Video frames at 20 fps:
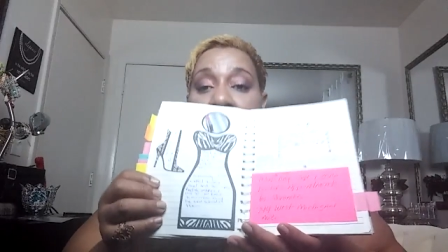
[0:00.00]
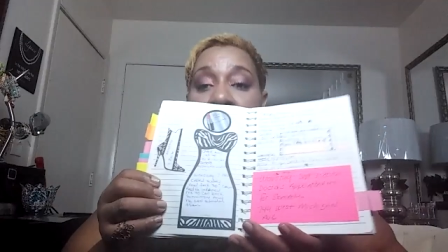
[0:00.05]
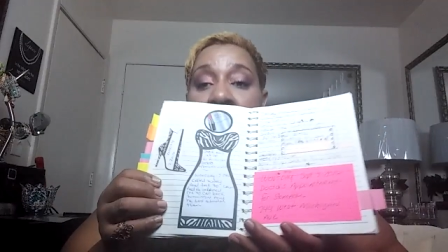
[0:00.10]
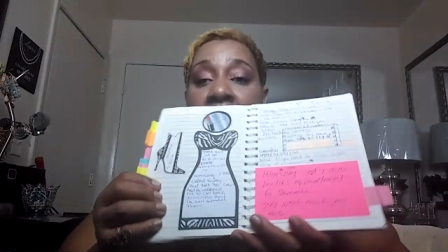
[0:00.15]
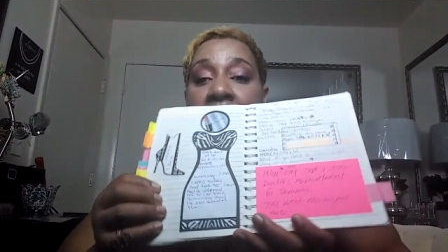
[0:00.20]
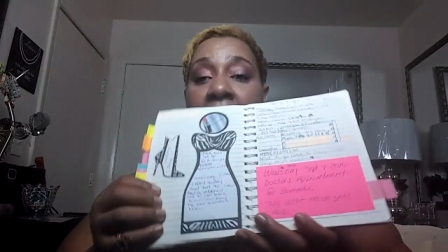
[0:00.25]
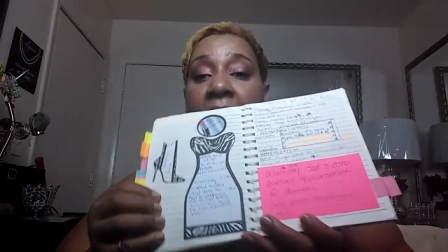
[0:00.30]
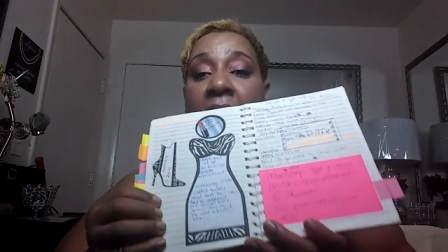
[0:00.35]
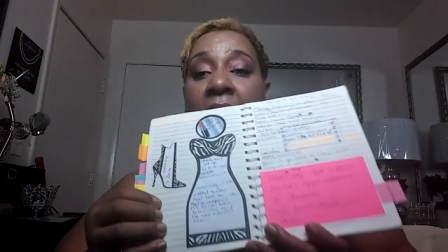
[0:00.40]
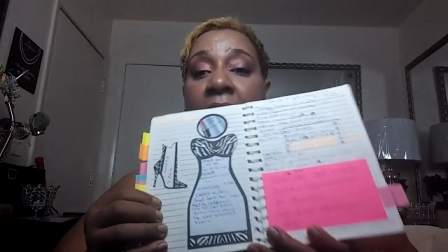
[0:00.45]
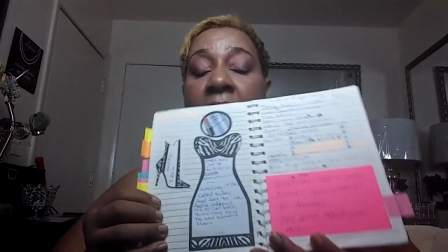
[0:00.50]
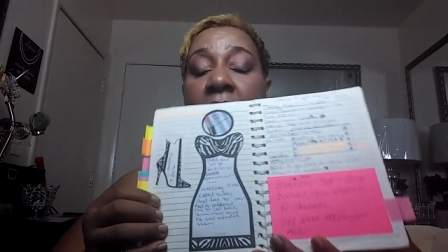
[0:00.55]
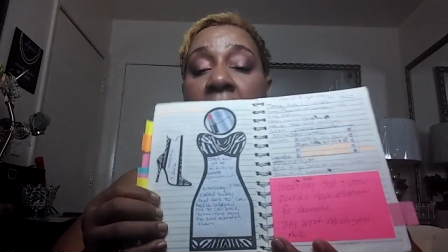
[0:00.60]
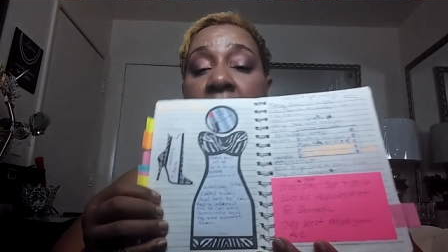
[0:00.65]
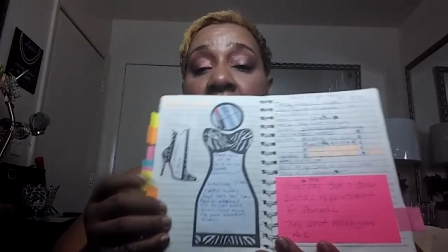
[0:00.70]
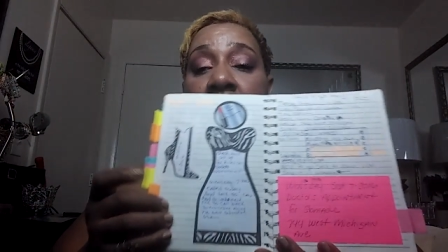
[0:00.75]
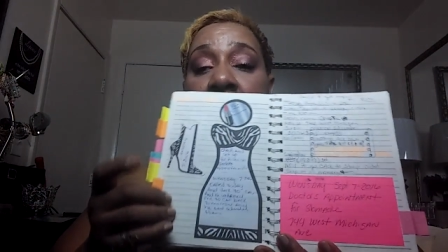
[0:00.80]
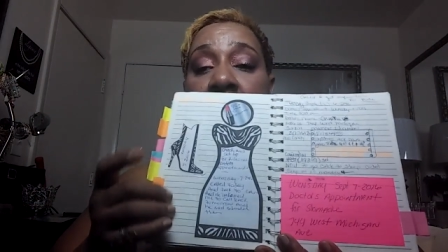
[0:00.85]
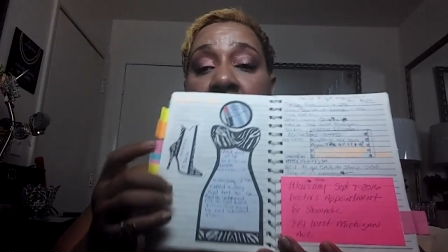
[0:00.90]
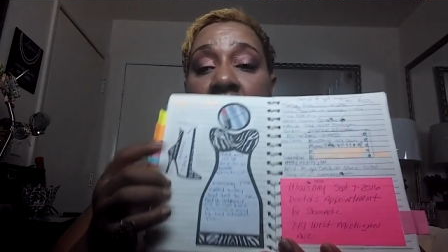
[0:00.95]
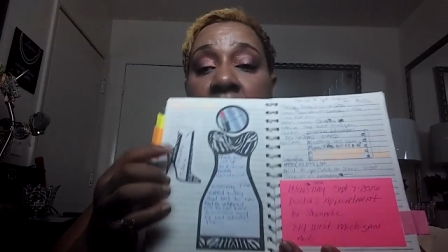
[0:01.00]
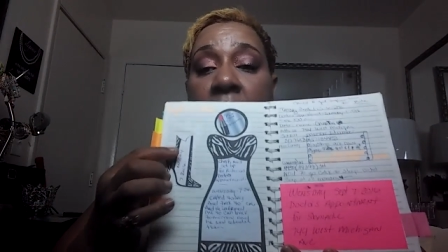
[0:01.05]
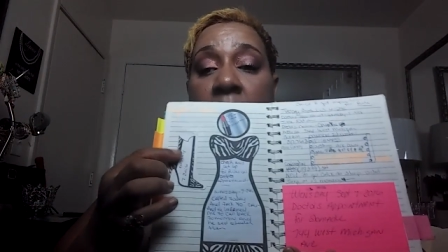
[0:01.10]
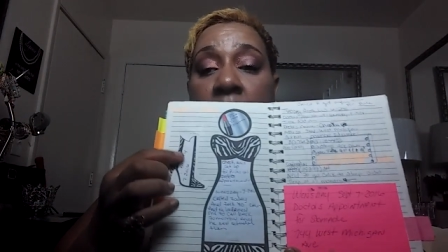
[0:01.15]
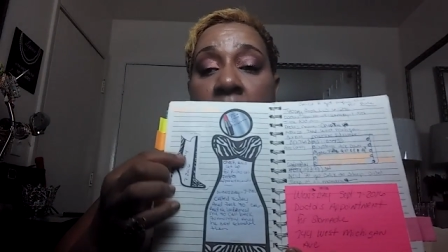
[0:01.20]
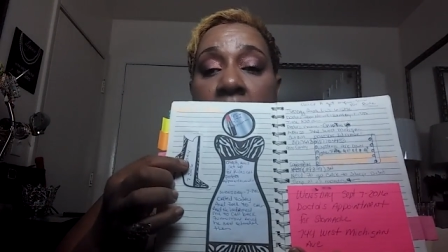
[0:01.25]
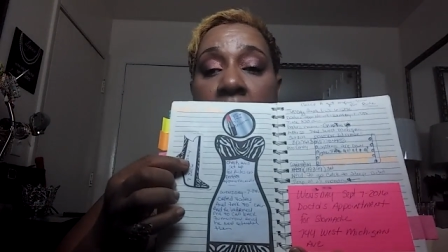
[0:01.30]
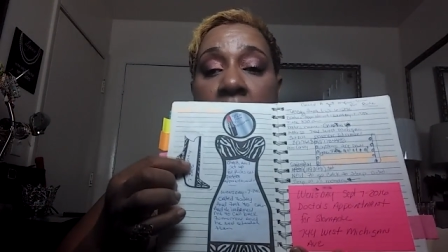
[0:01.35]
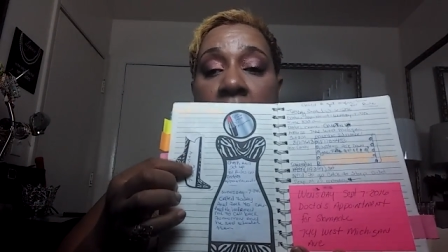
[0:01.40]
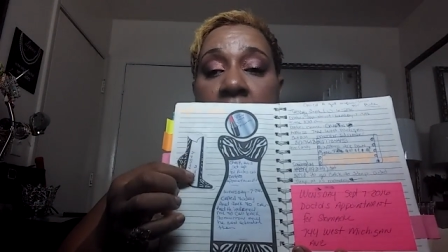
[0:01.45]
And this
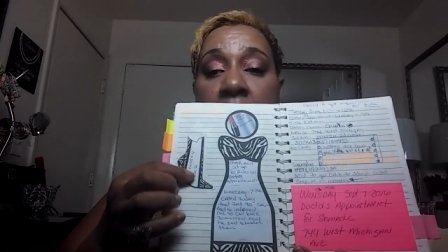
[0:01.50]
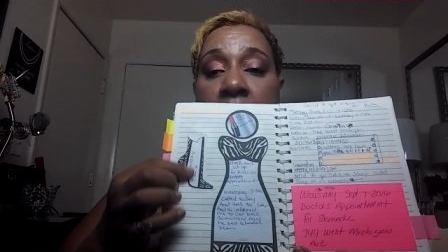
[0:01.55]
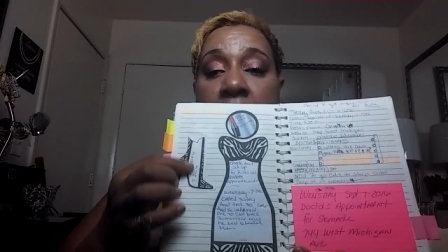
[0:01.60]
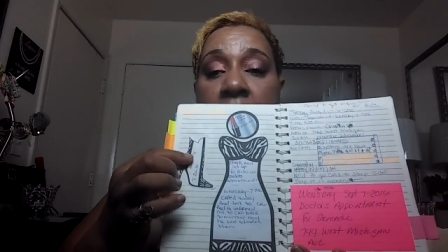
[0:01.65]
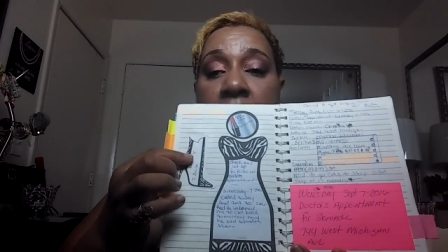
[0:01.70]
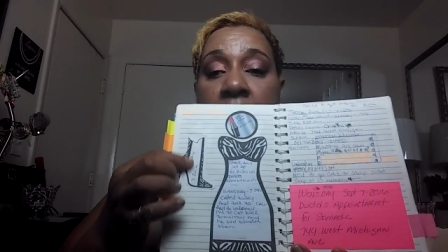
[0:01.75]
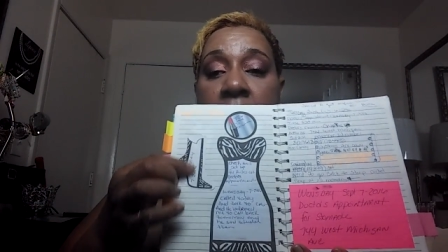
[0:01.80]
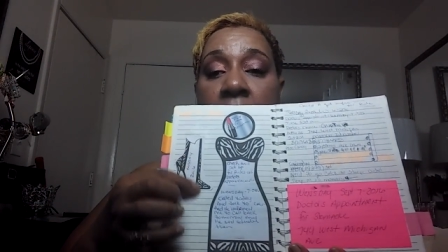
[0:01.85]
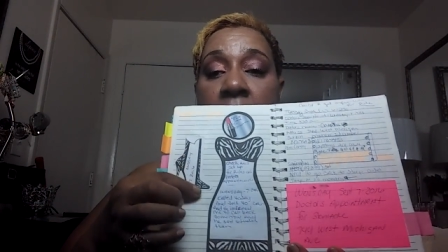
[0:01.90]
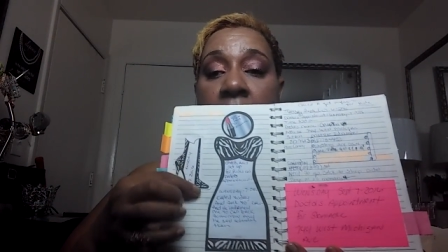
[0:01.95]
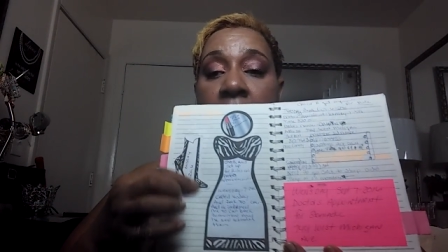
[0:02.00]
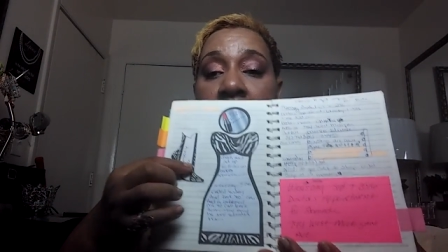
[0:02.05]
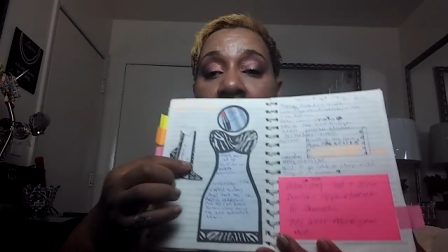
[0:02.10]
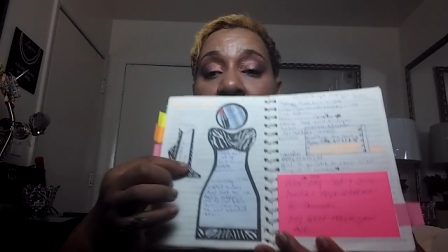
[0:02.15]
was